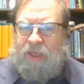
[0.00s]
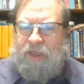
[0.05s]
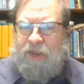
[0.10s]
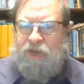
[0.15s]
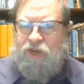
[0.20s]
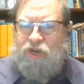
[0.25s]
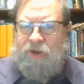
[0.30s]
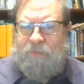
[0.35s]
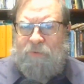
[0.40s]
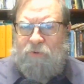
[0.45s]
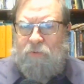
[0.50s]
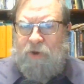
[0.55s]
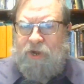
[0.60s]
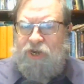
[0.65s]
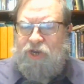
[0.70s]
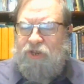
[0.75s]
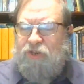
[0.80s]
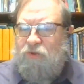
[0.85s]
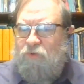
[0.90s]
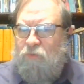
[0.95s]
Egypt,
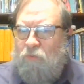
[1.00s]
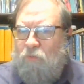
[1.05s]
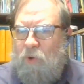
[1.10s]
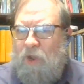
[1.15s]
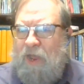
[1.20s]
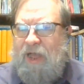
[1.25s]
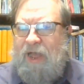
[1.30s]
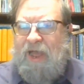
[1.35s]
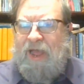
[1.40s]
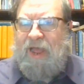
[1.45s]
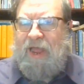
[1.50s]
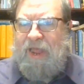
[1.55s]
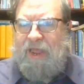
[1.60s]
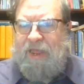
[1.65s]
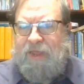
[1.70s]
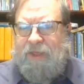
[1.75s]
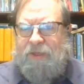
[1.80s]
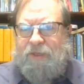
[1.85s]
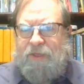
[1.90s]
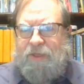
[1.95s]
which is
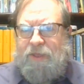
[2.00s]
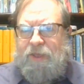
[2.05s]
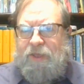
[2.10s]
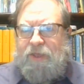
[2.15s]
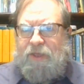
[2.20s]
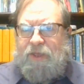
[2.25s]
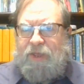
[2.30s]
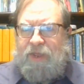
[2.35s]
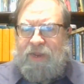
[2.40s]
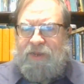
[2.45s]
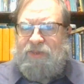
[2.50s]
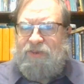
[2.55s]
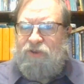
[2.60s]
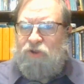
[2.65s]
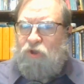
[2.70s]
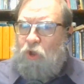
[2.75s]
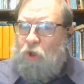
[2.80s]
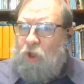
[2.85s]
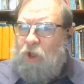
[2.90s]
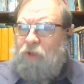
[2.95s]
why it's
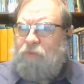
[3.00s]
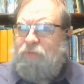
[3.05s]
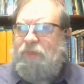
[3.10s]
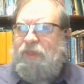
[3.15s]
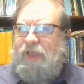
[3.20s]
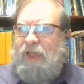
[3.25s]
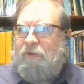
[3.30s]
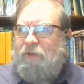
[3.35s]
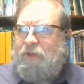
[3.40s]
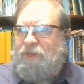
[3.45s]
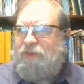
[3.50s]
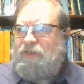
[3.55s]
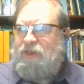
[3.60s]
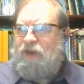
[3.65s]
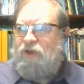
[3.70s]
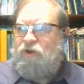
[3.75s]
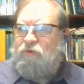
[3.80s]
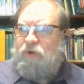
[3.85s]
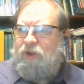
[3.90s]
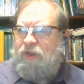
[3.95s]
called the
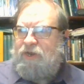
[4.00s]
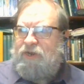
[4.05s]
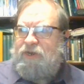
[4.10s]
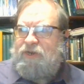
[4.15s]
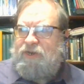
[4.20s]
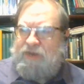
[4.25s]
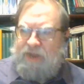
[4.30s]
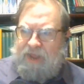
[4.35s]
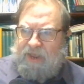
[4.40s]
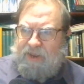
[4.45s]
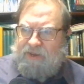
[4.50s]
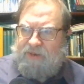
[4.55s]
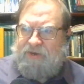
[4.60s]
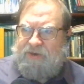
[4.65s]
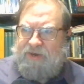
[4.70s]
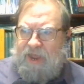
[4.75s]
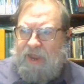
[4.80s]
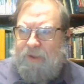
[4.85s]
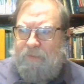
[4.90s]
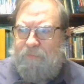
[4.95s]
Alexandrian
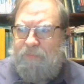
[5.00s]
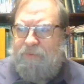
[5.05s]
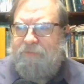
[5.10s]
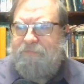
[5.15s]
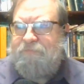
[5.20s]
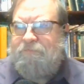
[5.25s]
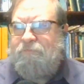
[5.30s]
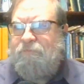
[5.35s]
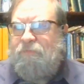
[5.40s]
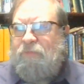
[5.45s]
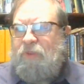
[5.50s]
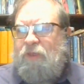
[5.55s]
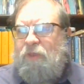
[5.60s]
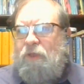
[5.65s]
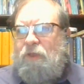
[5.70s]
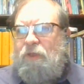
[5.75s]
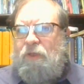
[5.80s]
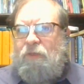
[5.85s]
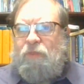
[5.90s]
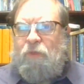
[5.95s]
text type.
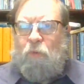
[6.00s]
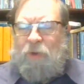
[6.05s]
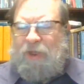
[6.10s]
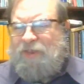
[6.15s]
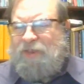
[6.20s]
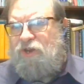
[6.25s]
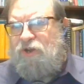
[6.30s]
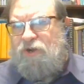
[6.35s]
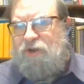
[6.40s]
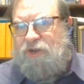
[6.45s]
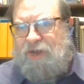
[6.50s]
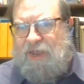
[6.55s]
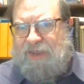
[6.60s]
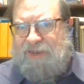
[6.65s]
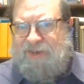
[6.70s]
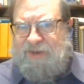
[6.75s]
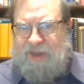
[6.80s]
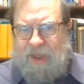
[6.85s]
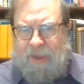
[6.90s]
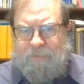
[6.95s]
The Western
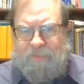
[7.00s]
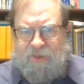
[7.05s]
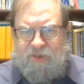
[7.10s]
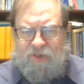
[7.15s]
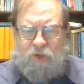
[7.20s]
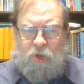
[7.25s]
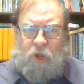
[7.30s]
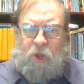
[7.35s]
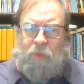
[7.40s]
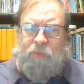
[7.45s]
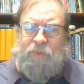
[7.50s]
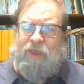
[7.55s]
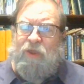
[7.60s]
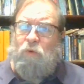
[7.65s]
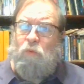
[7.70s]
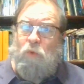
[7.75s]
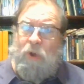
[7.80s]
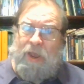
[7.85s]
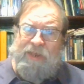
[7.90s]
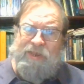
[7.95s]
text type is called
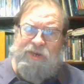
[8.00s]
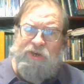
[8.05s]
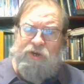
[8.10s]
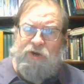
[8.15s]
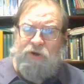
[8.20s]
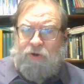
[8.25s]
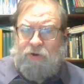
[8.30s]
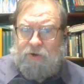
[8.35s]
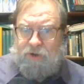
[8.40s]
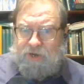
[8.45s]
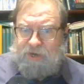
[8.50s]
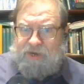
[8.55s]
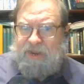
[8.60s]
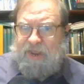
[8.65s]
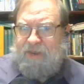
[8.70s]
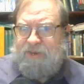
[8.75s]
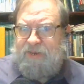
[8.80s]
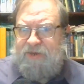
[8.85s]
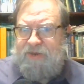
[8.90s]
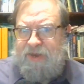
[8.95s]
the Western
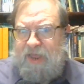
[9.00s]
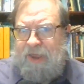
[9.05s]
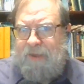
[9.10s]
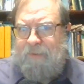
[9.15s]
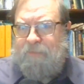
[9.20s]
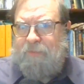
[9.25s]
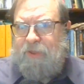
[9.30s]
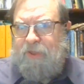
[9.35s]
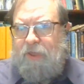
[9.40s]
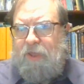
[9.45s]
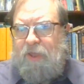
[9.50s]
text type